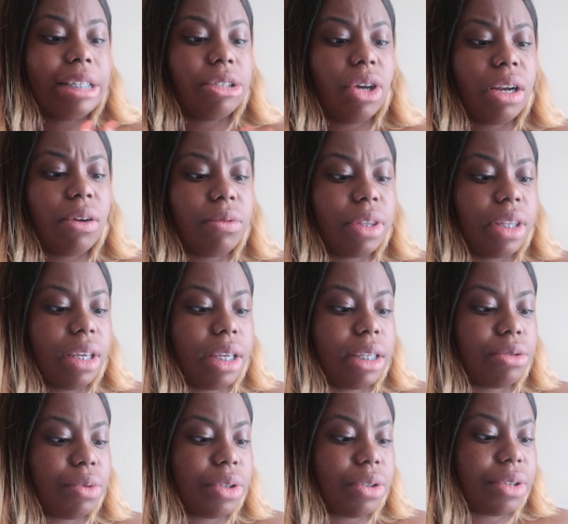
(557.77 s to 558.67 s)
so I don't think
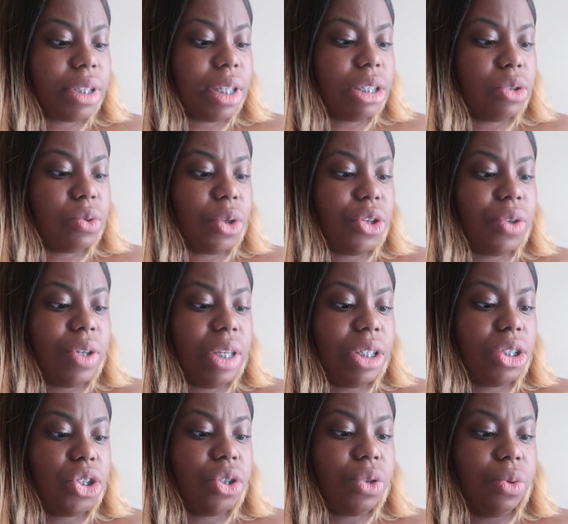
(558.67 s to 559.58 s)
it's one of those things where you
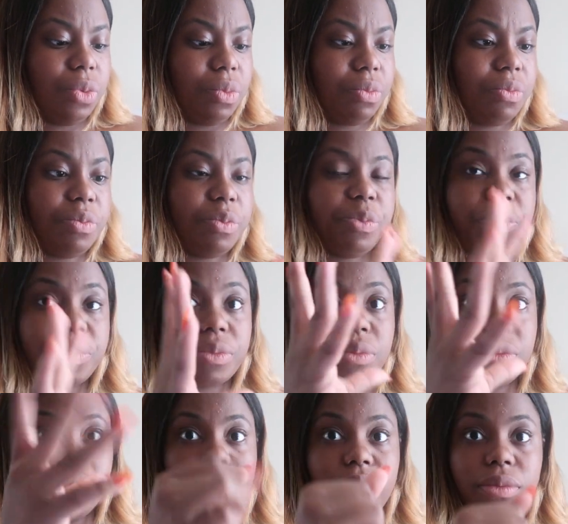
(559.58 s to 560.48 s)
need
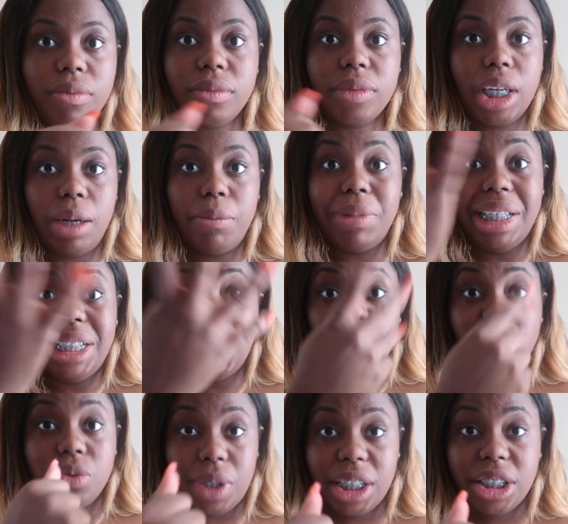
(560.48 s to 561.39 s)
to be
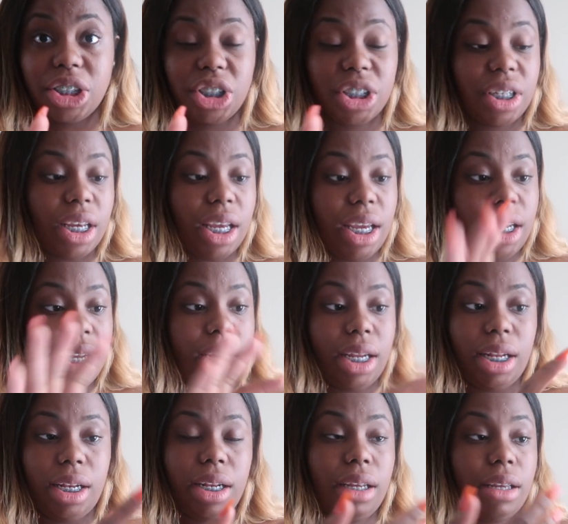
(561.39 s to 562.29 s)
drenched
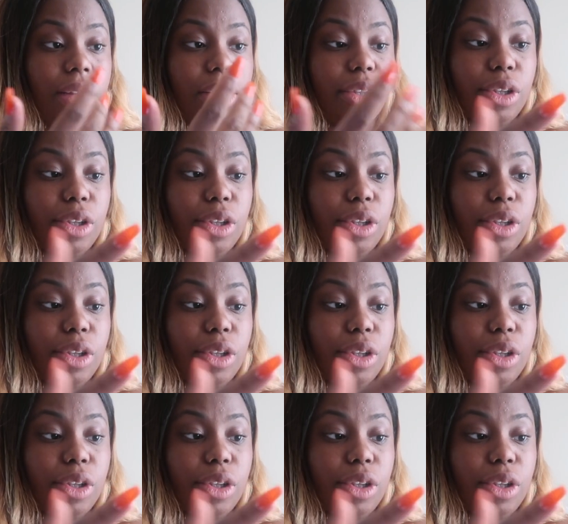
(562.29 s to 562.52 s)
and